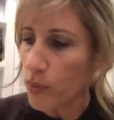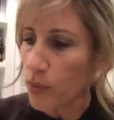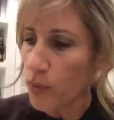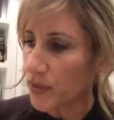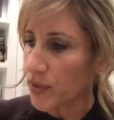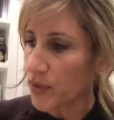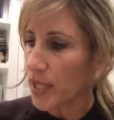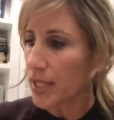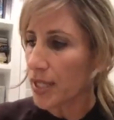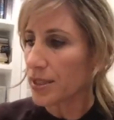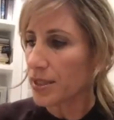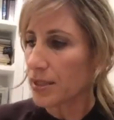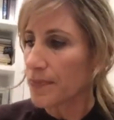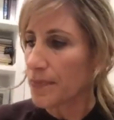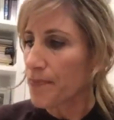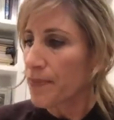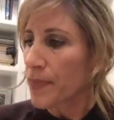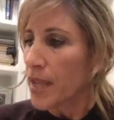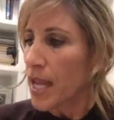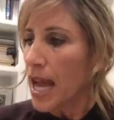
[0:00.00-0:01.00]
was this,
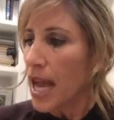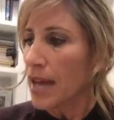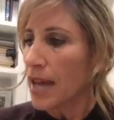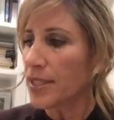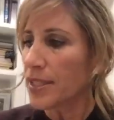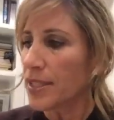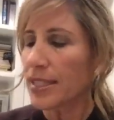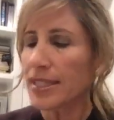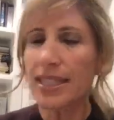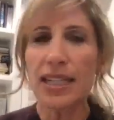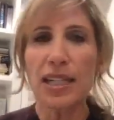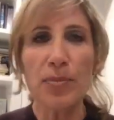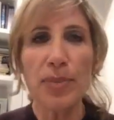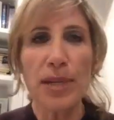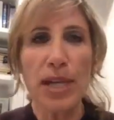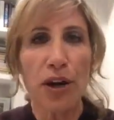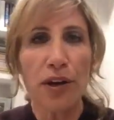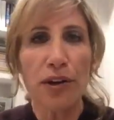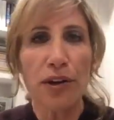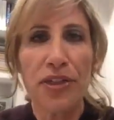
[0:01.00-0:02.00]
and this is going to
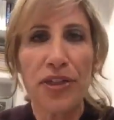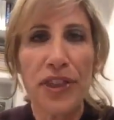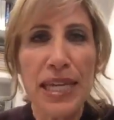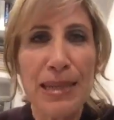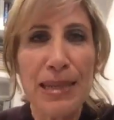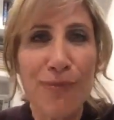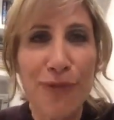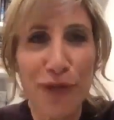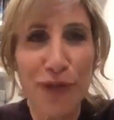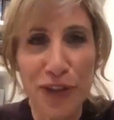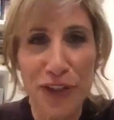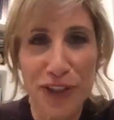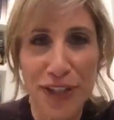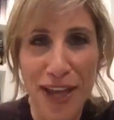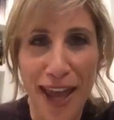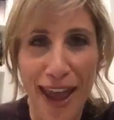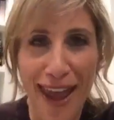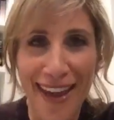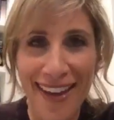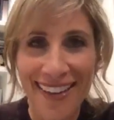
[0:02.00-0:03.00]
be our theme for the
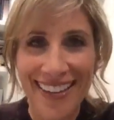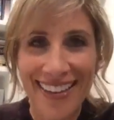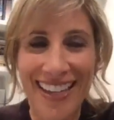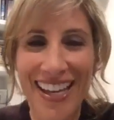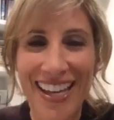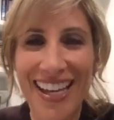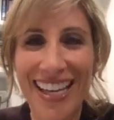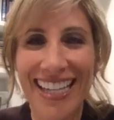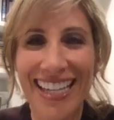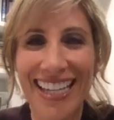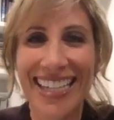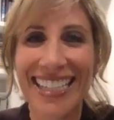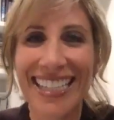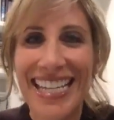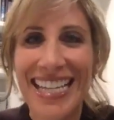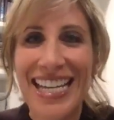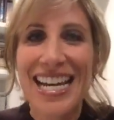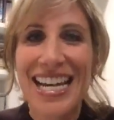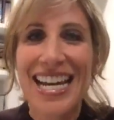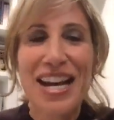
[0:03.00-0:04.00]
day.
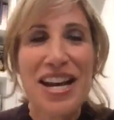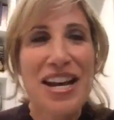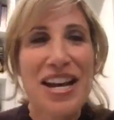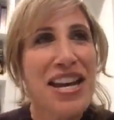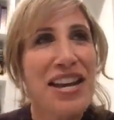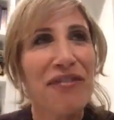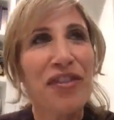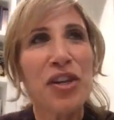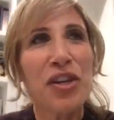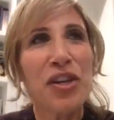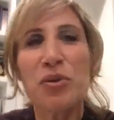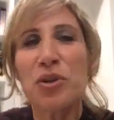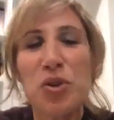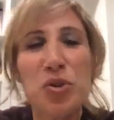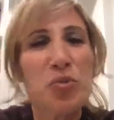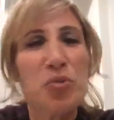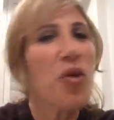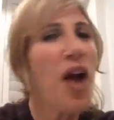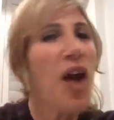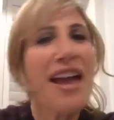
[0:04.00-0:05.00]
If you're
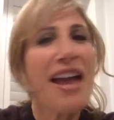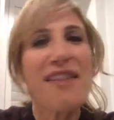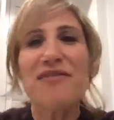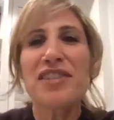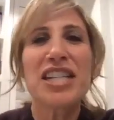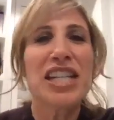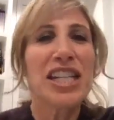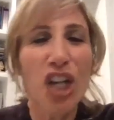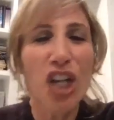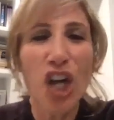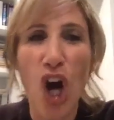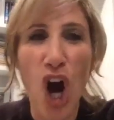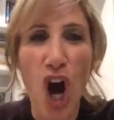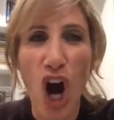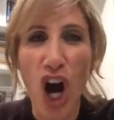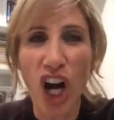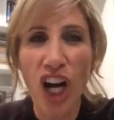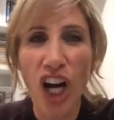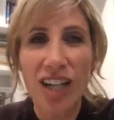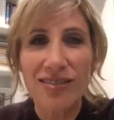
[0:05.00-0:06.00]
driving in a
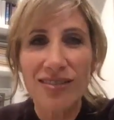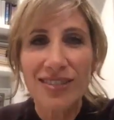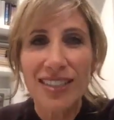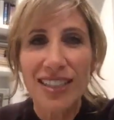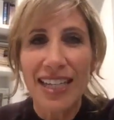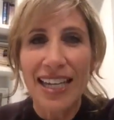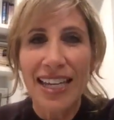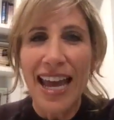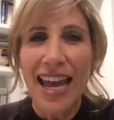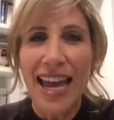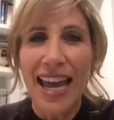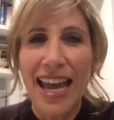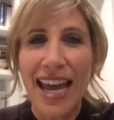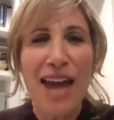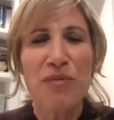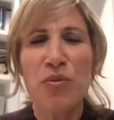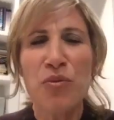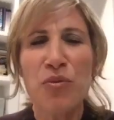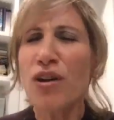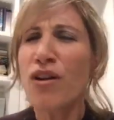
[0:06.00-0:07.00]
car
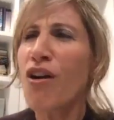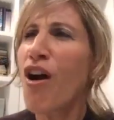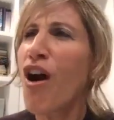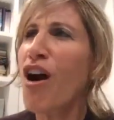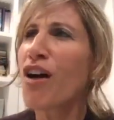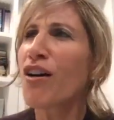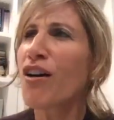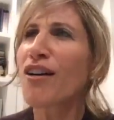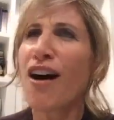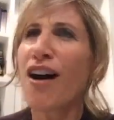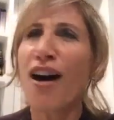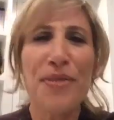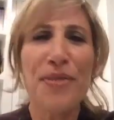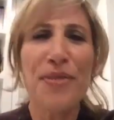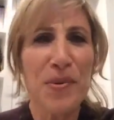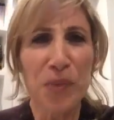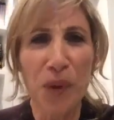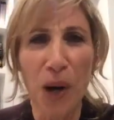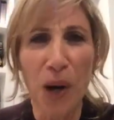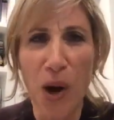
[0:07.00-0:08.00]
and we're all on
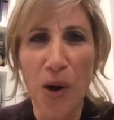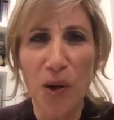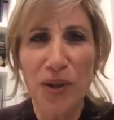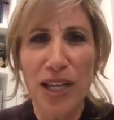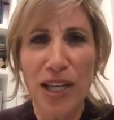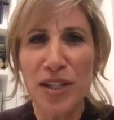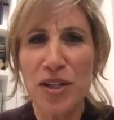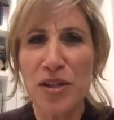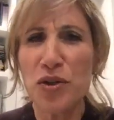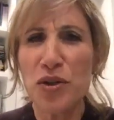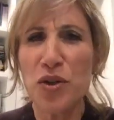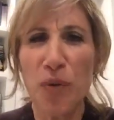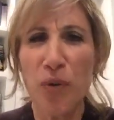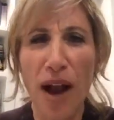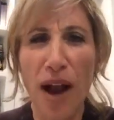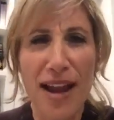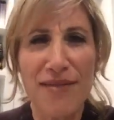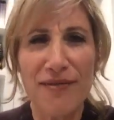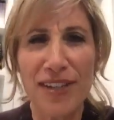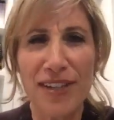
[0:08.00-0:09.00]
the road and you're
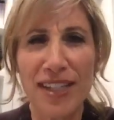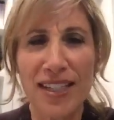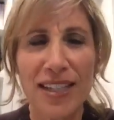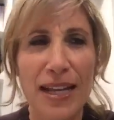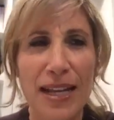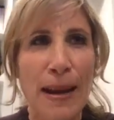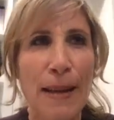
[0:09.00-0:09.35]
driving